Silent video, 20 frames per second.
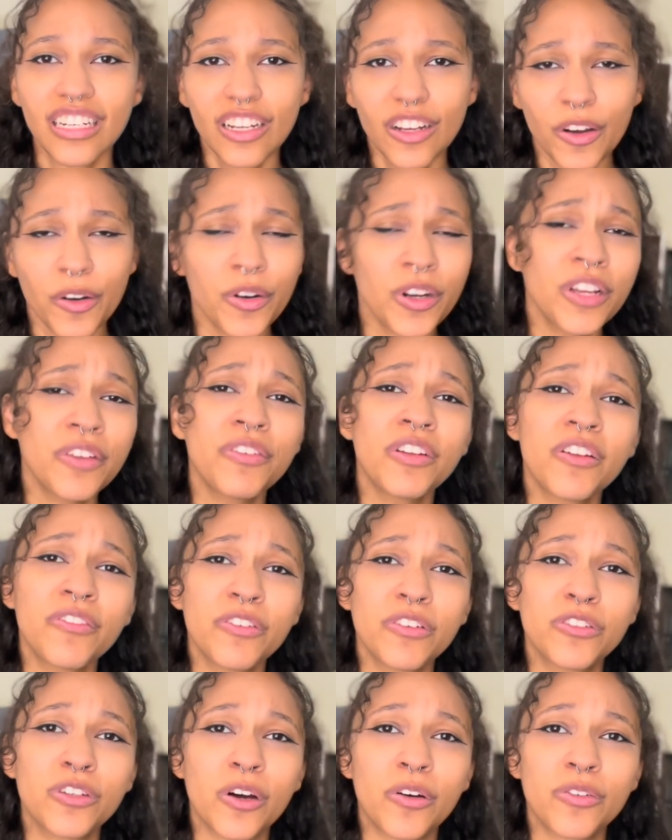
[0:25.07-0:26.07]
or even if
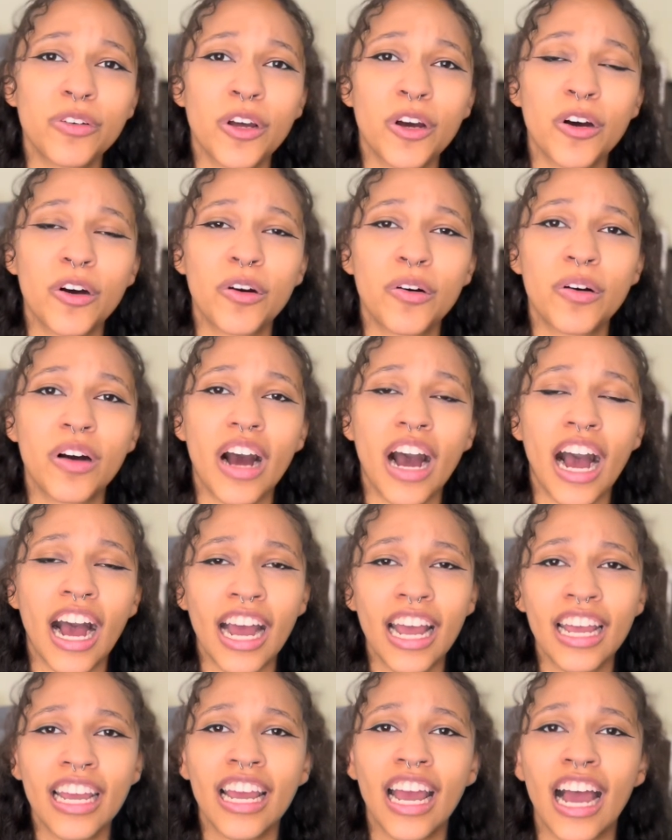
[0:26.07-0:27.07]
you don't know,
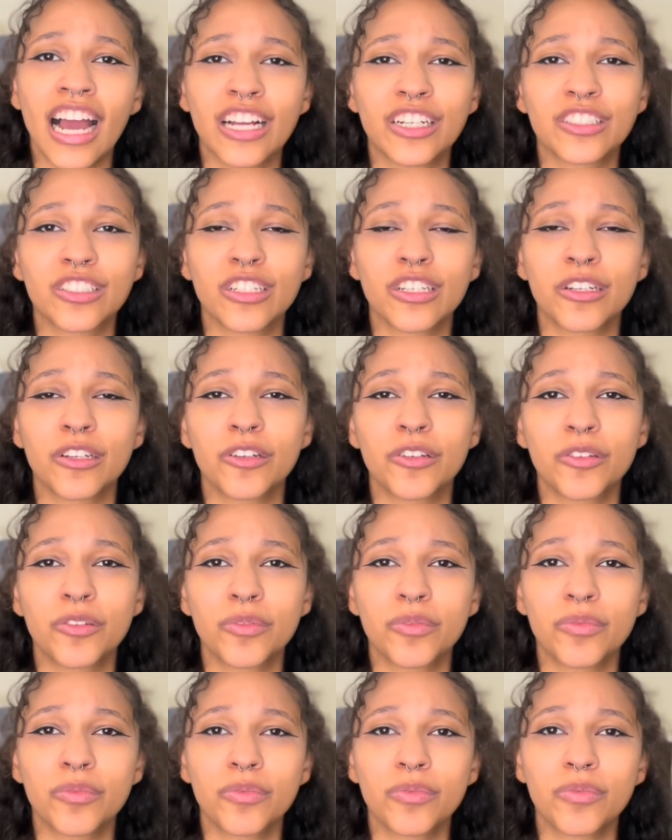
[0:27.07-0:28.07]
I actually
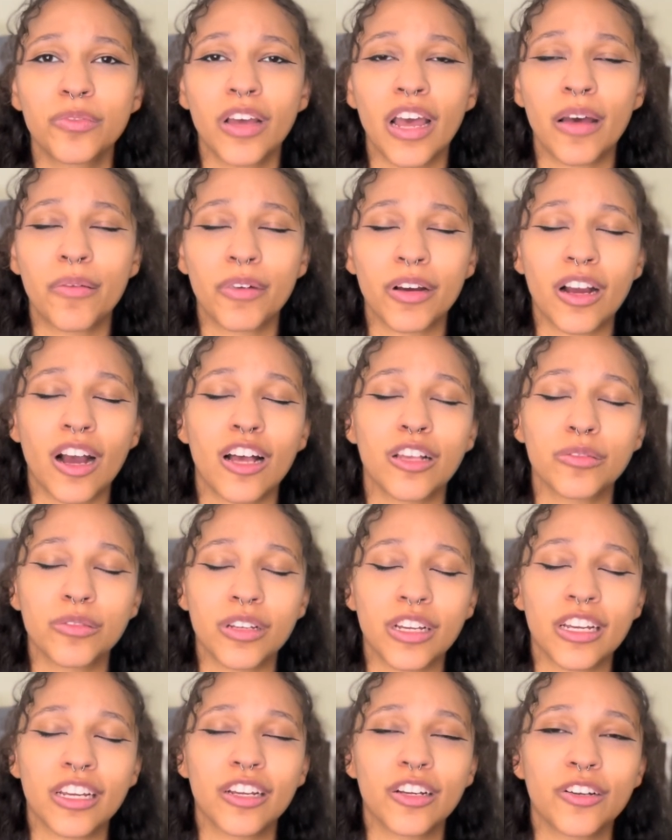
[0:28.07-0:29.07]
am a
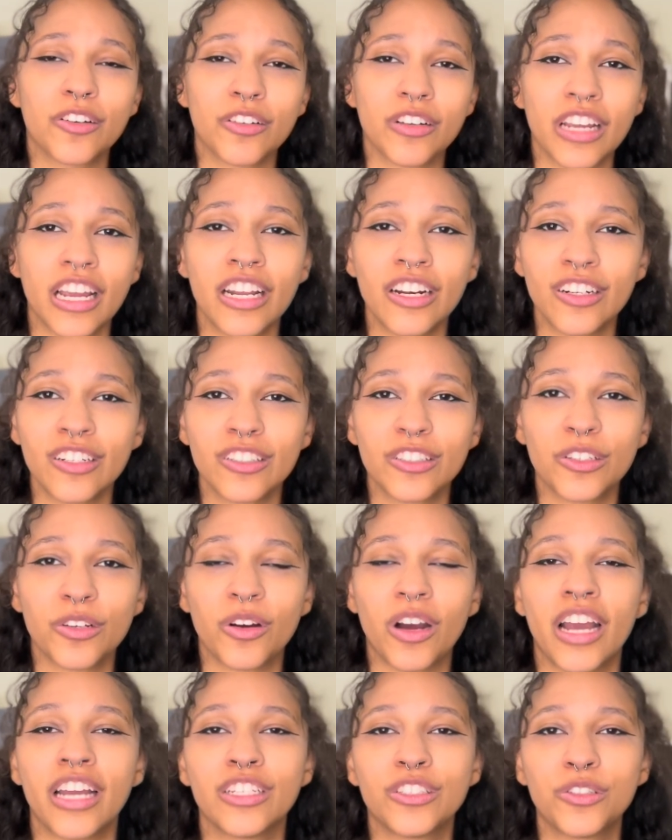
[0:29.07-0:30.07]
cosplay creator, so
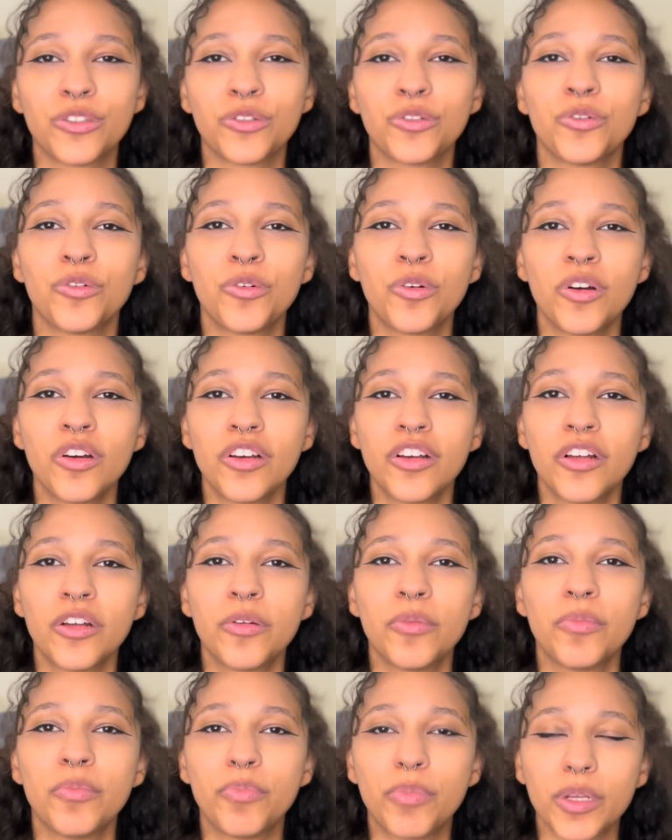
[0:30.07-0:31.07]
I do
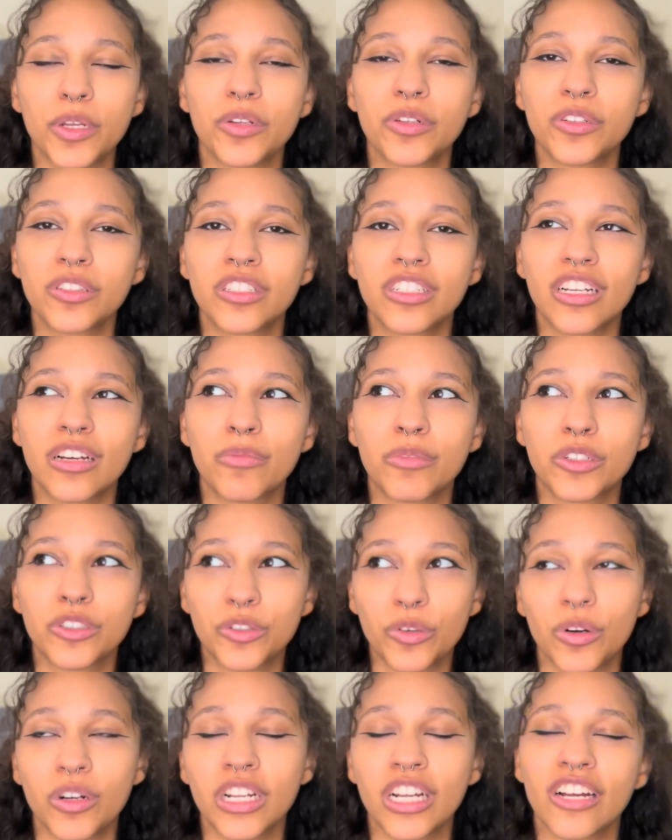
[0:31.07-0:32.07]
build a
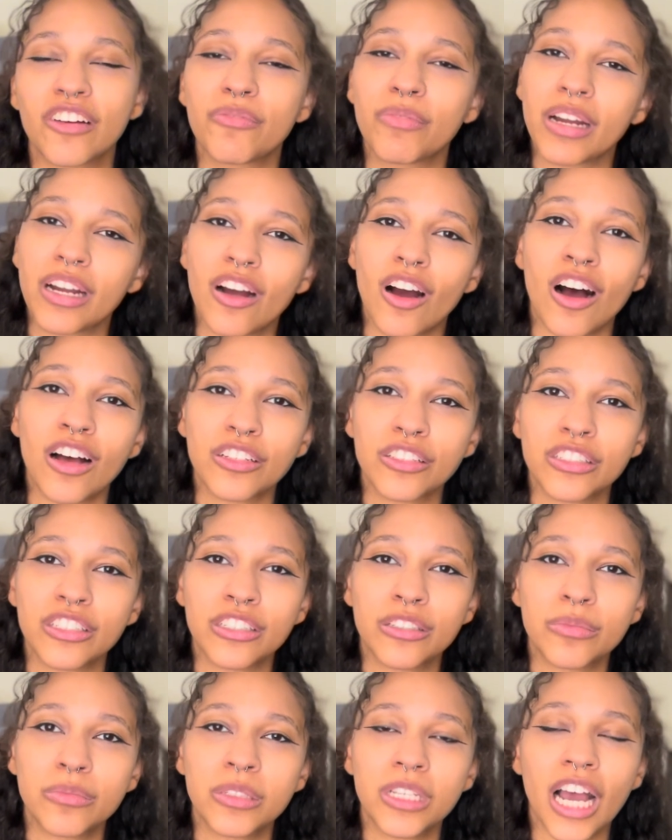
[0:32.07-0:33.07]
majority of my
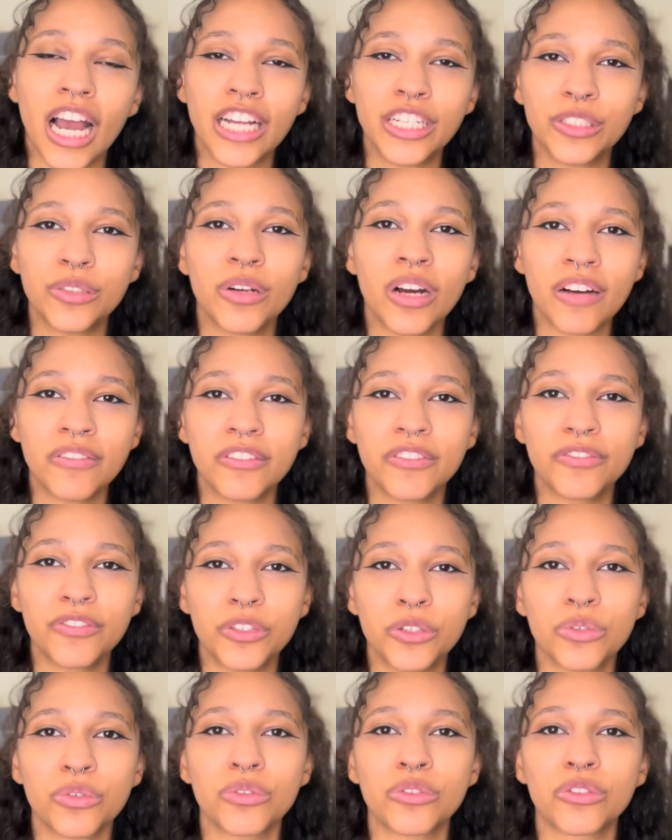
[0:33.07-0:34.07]
costumes. I do have a
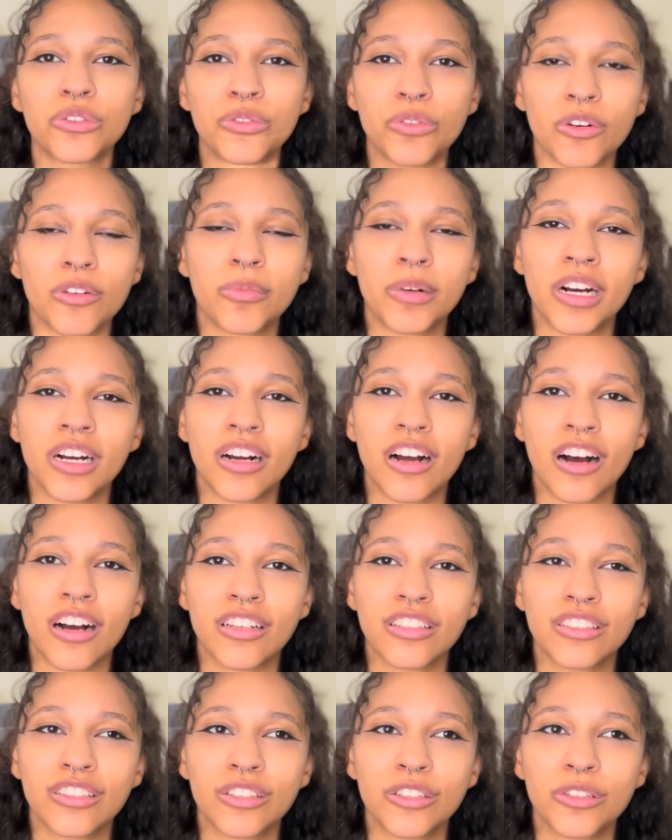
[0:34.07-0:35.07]
few store-bought
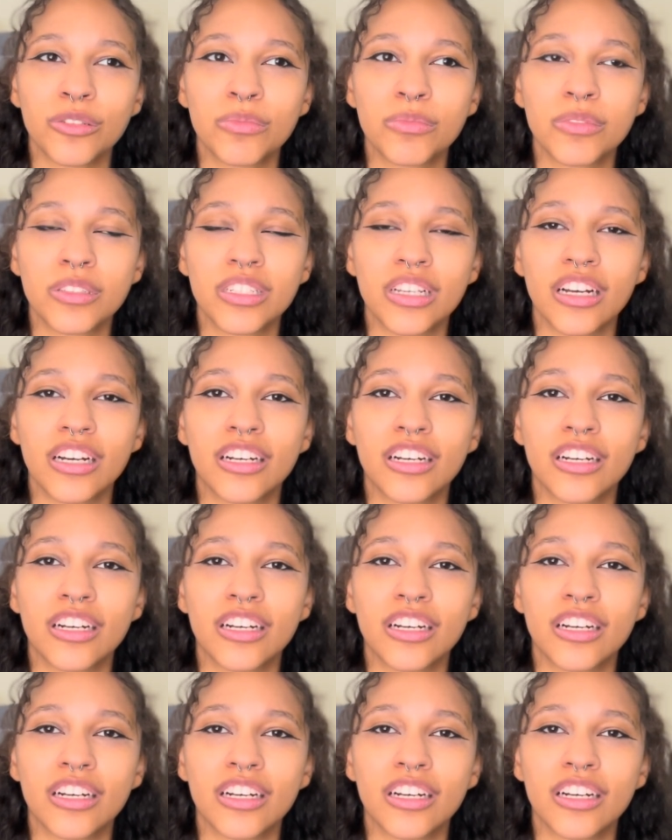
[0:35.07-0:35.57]
costumes,